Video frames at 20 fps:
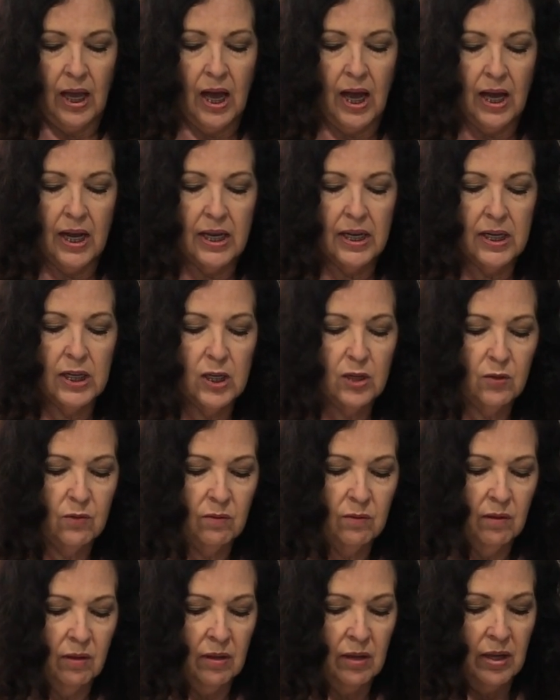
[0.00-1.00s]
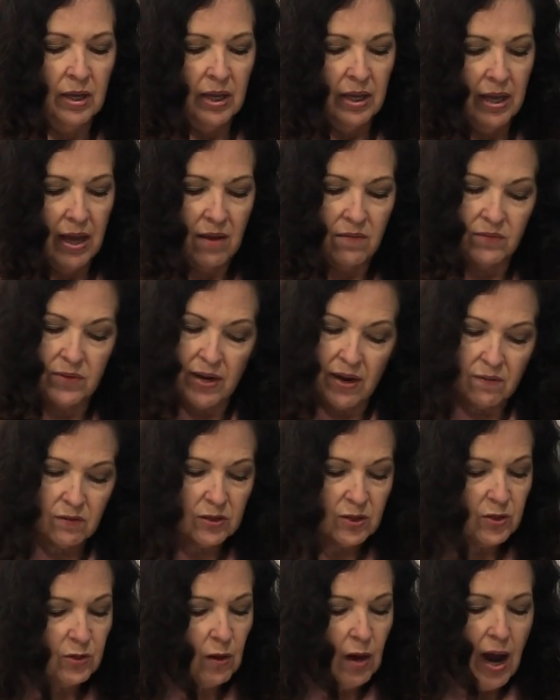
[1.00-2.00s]
I have never
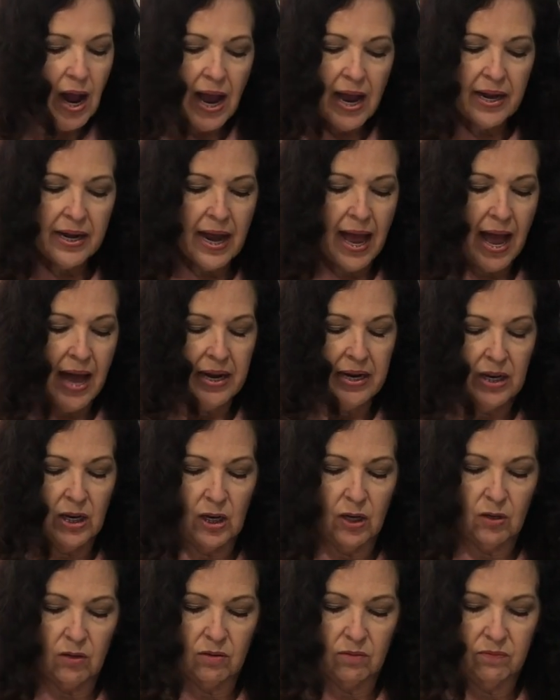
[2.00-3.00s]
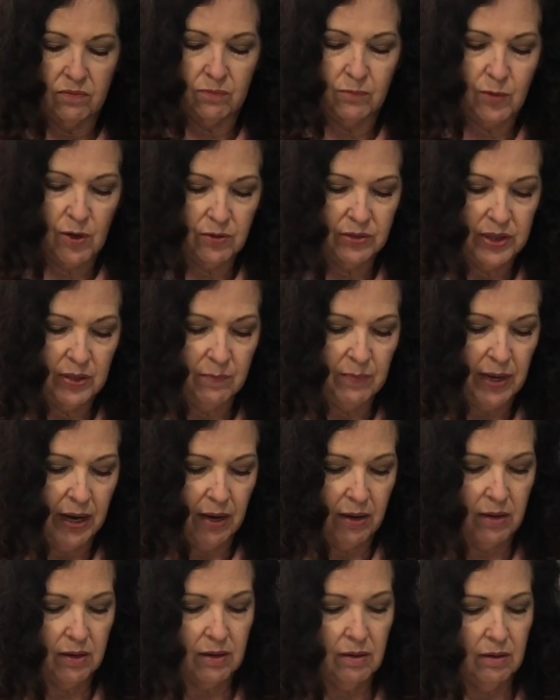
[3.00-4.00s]
tried adding protein
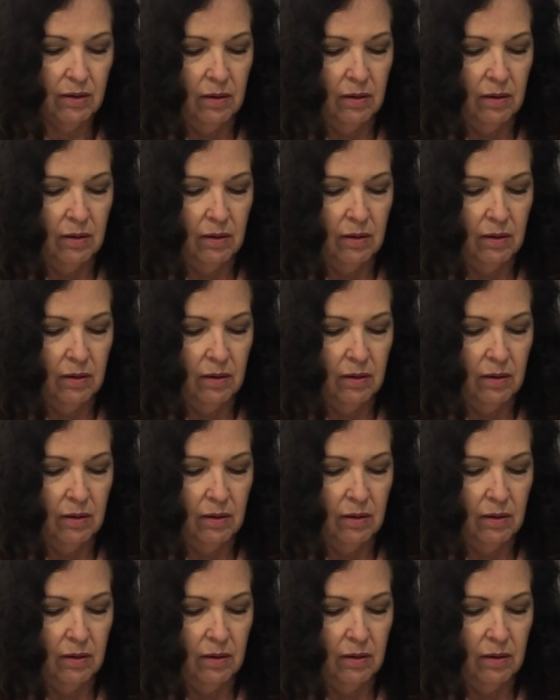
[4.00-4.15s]
powder.